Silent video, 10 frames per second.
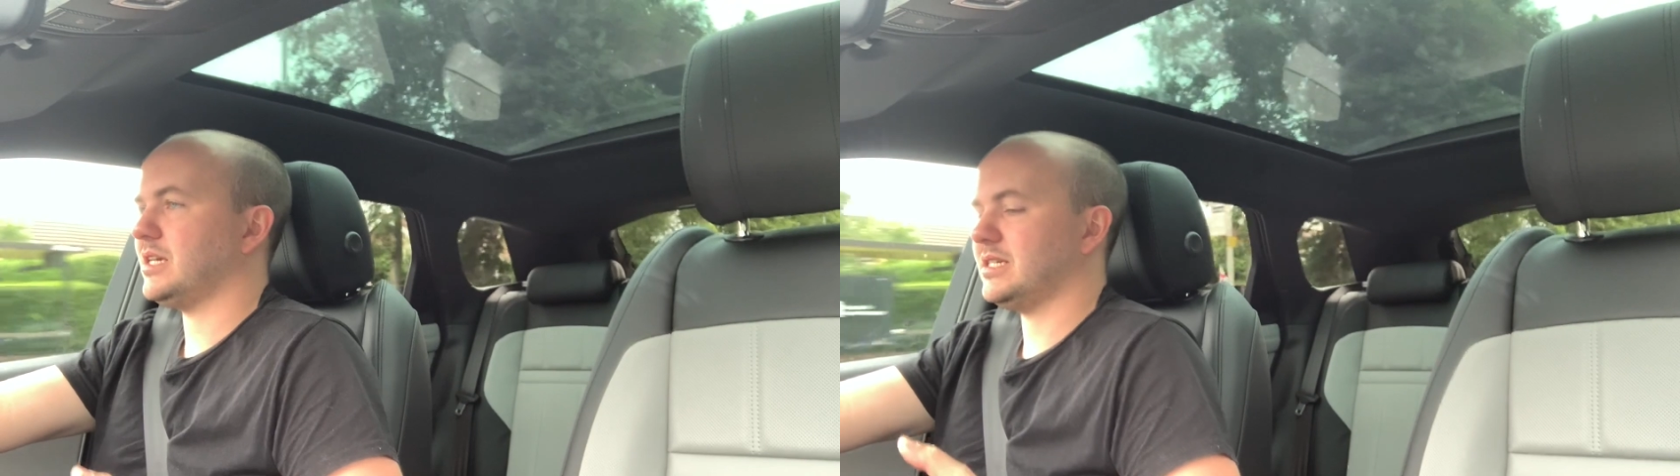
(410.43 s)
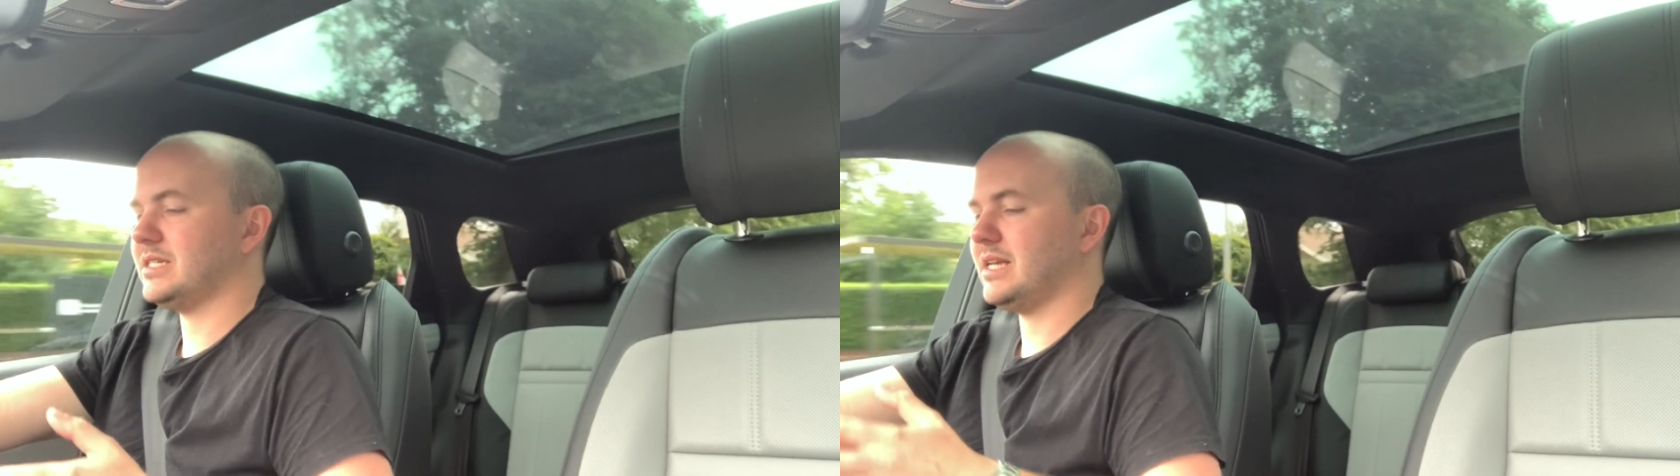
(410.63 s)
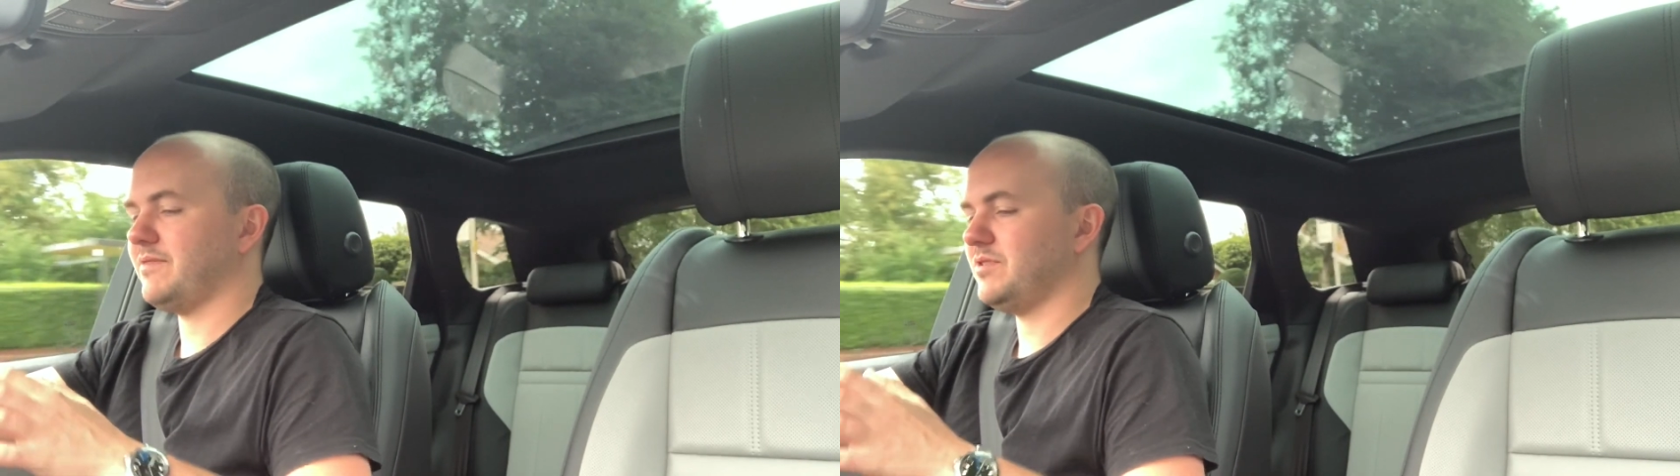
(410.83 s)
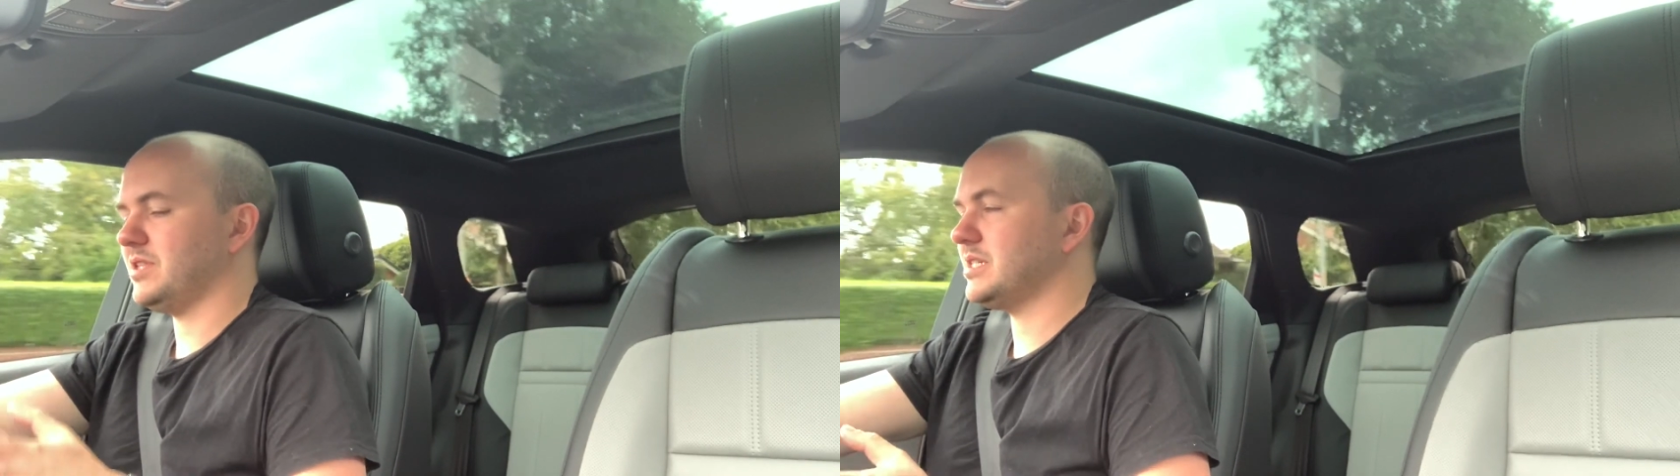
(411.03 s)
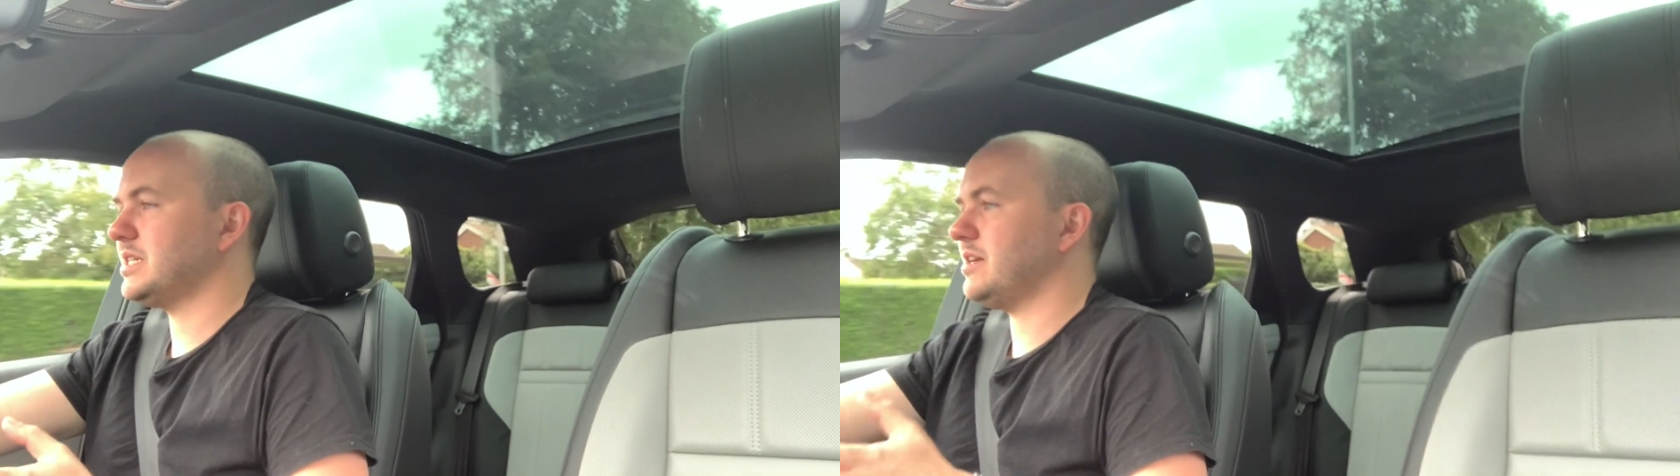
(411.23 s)
As I said, everything on
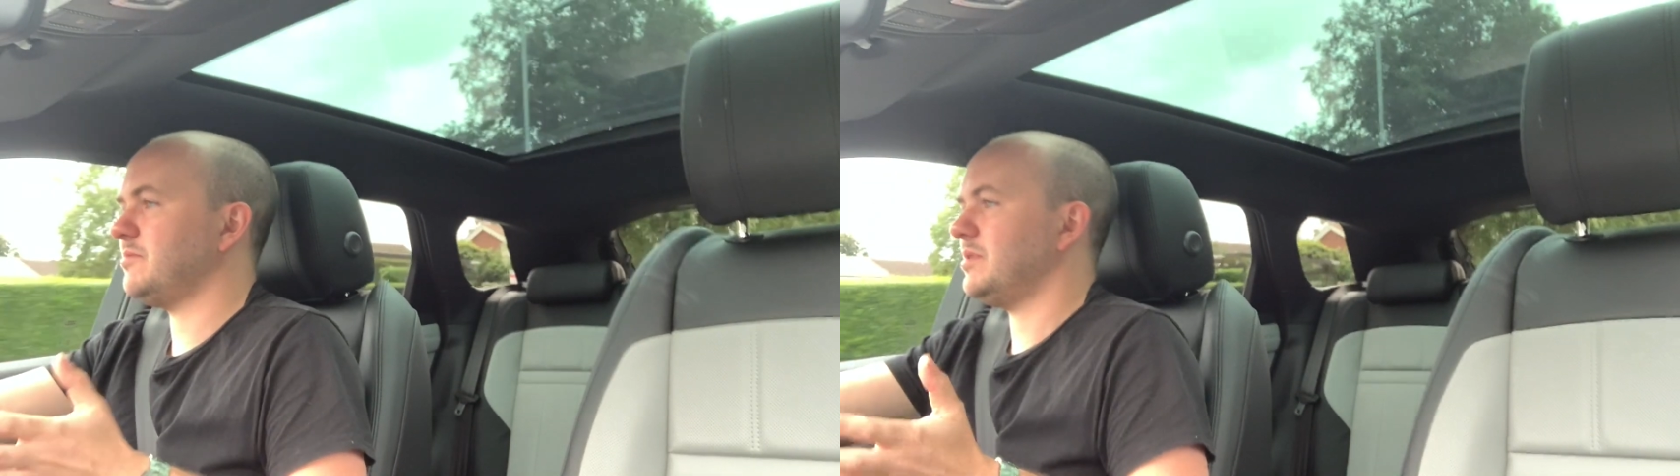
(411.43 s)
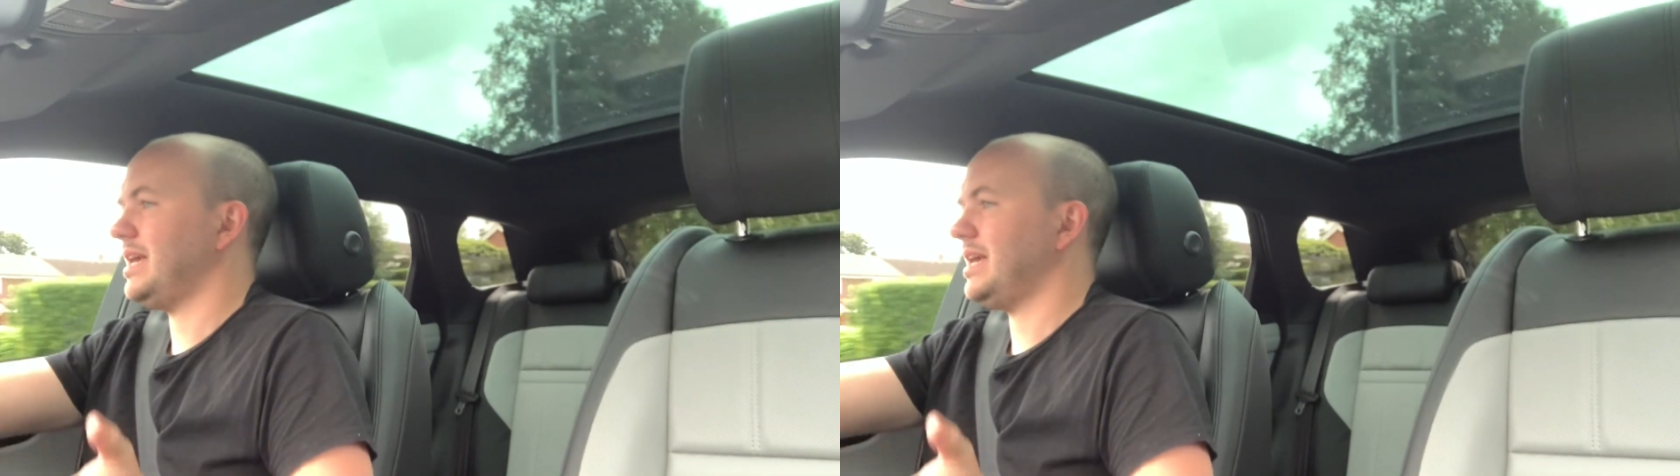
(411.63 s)
the steering wheel,